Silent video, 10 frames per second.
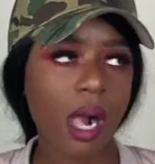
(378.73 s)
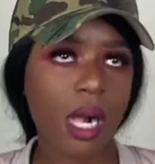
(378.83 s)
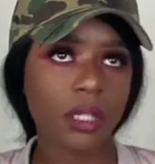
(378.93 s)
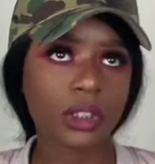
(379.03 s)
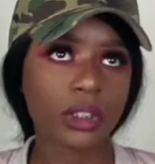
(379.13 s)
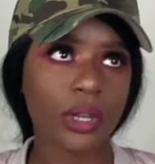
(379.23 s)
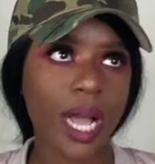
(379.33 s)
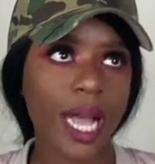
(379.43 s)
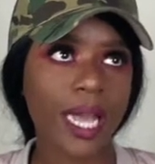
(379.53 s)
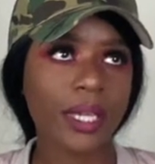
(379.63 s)
Also,
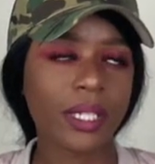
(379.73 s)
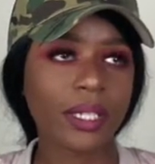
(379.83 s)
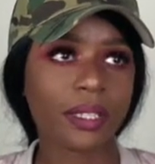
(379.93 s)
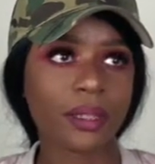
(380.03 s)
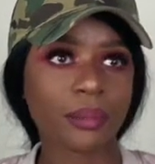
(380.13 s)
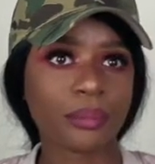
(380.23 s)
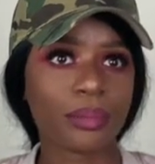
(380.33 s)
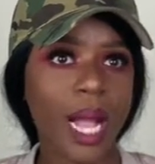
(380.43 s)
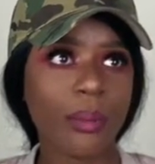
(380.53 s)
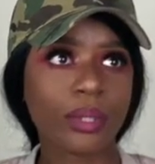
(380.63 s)
I
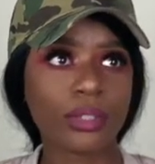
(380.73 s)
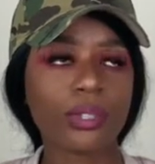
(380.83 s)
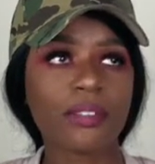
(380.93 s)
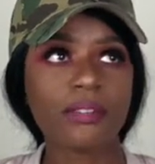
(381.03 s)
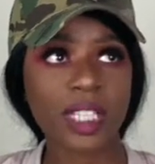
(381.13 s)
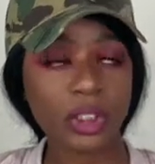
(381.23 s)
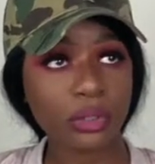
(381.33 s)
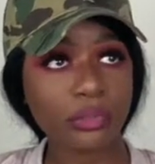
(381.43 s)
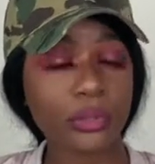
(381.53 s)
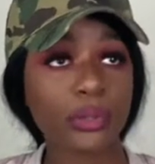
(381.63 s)
went to a
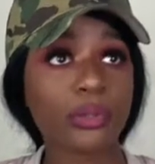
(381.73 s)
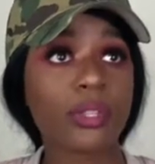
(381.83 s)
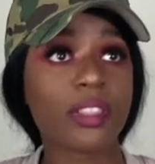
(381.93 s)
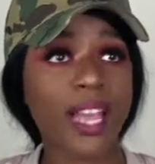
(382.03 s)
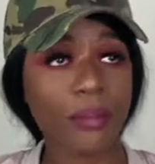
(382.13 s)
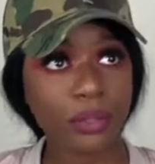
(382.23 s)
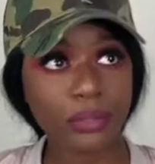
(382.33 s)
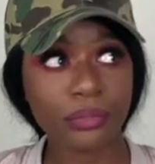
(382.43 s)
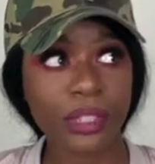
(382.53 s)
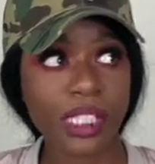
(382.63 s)
festival that was
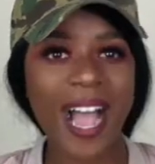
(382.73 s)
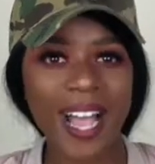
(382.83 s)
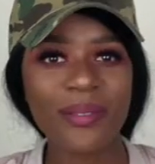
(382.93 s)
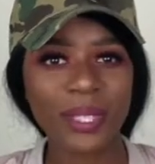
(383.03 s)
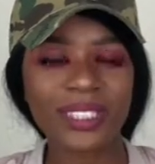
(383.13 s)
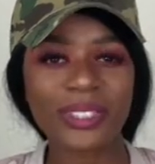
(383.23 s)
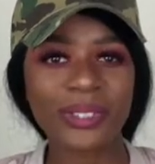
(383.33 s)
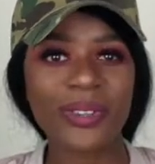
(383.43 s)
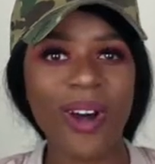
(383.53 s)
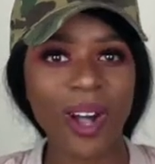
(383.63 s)
free. I went
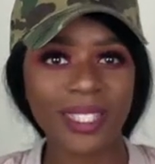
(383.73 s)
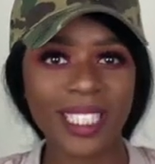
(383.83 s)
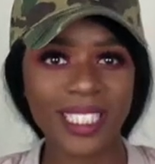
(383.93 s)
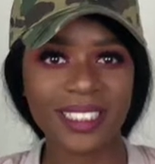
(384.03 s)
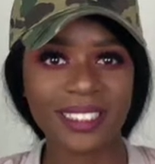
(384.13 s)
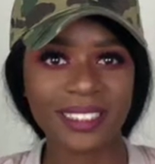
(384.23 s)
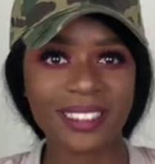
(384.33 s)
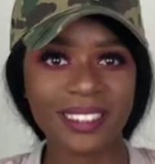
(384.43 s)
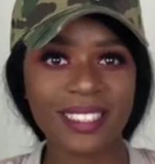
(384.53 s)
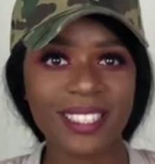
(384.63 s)
to All
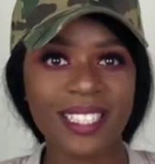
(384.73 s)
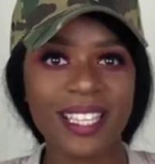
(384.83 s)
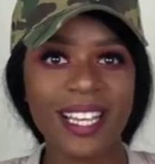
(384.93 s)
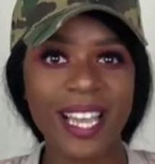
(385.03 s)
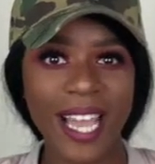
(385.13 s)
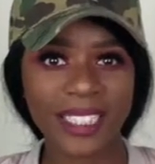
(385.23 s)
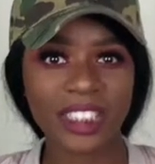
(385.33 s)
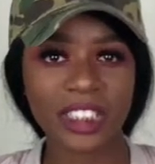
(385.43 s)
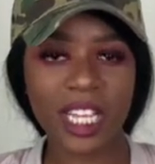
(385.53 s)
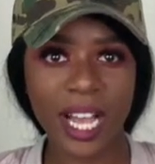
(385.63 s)
Nations at
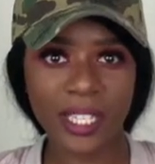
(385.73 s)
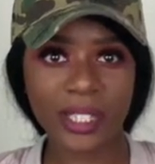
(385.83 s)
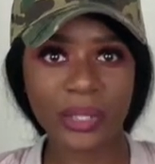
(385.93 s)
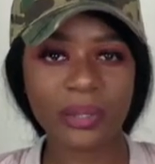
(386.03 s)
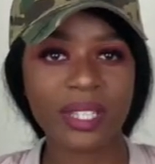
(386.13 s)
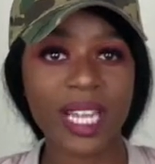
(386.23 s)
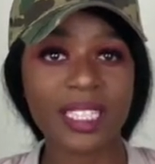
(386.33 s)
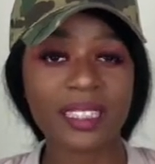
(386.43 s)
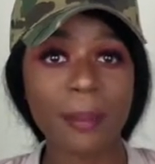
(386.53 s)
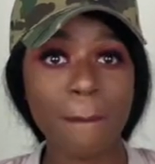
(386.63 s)
Chicago.
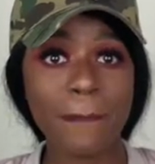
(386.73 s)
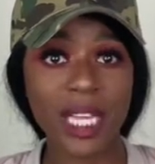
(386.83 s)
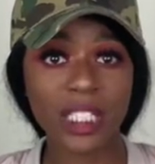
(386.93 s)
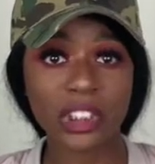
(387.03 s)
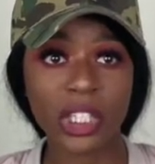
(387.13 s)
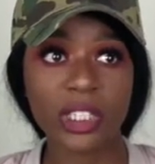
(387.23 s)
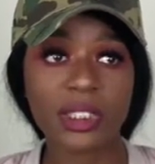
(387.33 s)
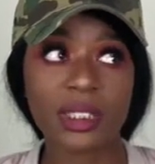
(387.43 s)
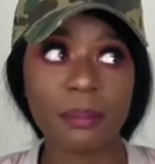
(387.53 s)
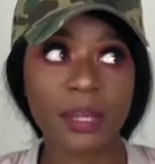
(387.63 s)
That is a mega church,
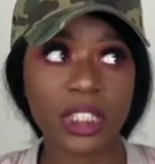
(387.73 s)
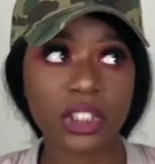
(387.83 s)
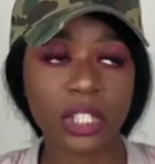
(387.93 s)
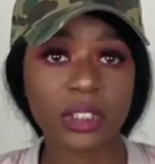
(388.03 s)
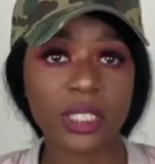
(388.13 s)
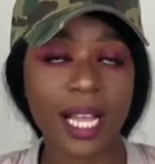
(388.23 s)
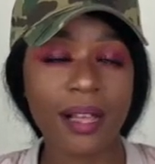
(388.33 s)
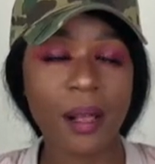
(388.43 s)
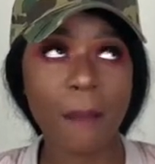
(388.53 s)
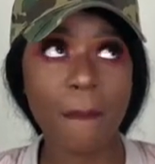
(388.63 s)
it's a big church.
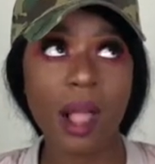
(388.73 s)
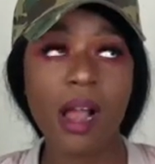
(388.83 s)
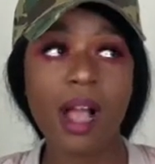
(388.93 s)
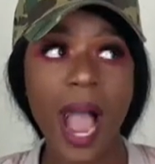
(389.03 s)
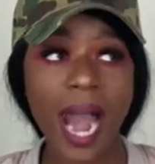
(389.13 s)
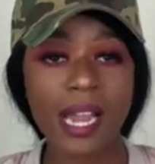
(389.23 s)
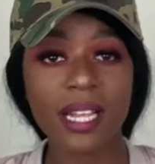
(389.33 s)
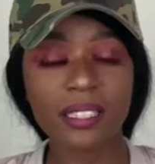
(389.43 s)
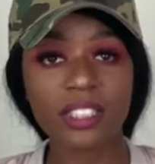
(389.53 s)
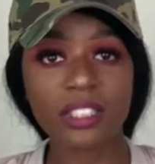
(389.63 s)
I
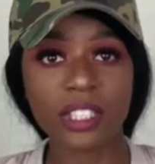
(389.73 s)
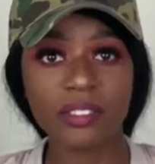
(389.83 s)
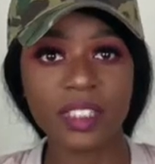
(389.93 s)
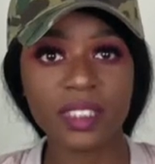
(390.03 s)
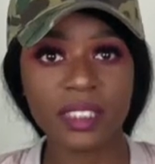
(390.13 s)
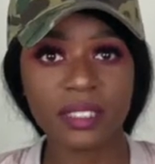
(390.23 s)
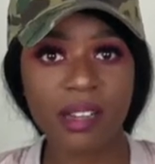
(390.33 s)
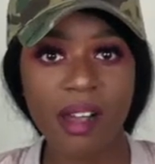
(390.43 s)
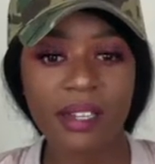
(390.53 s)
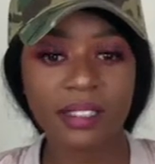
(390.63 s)
liked the service,
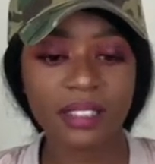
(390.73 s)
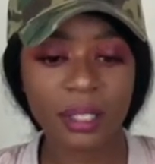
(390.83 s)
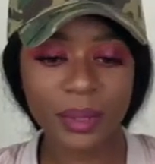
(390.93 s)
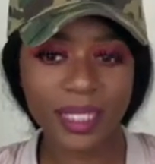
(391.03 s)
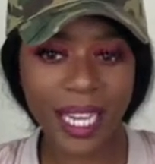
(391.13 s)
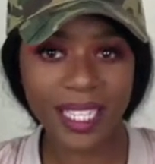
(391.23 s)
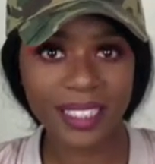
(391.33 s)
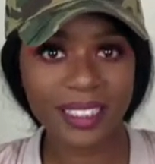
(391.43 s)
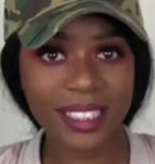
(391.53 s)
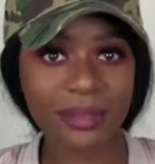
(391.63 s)
it was
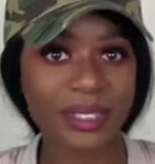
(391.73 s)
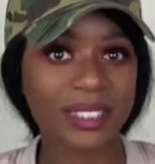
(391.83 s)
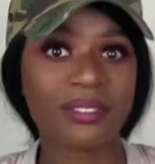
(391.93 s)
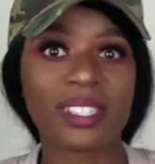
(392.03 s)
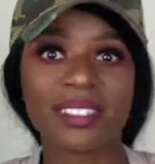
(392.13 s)
nice. It was